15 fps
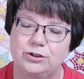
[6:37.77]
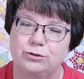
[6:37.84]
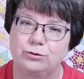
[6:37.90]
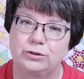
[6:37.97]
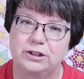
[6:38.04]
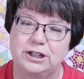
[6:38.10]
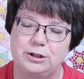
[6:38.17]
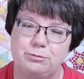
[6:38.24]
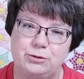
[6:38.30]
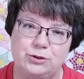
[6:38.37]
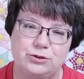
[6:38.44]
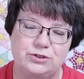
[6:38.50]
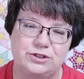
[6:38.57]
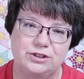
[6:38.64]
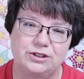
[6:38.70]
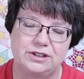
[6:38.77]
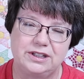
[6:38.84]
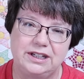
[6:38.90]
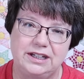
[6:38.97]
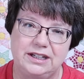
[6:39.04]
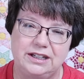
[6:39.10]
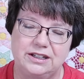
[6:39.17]
really boosted
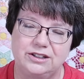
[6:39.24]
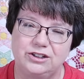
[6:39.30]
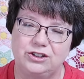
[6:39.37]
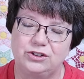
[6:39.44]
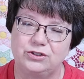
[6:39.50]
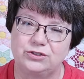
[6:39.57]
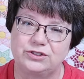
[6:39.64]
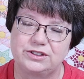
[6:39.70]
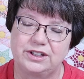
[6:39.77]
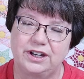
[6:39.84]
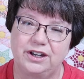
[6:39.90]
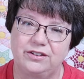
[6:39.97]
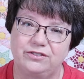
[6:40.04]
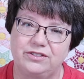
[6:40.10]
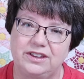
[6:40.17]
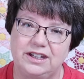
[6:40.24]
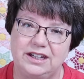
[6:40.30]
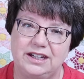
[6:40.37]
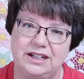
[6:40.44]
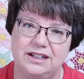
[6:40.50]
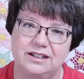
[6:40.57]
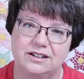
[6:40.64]
the use of
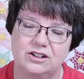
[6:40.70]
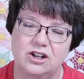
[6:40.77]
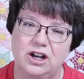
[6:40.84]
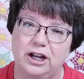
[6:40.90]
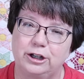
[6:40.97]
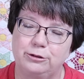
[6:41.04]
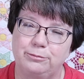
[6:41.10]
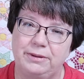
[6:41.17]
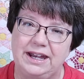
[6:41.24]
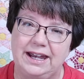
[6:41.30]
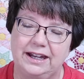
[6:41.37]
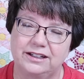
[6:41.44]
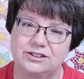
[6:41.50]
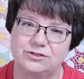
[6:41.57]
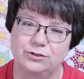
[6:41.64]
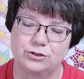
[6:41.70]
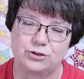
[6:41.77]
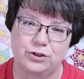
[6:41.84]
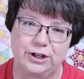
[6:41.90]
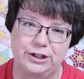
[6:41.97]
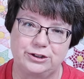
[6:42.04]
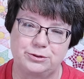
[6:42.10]
the cotton bags for
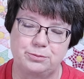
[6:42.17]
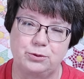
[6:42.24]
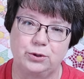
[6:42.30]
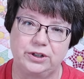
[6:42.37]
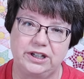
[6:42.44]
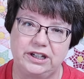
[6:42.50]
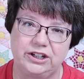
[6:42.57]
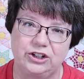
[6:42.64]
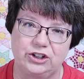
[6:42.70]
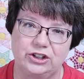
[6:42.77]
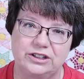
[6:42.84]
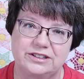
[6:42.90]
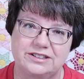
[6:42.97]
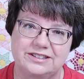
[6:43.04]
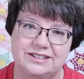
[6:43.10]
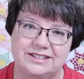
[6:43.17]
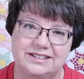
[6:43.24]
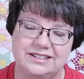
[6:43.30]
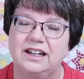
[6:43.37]
transporting goods.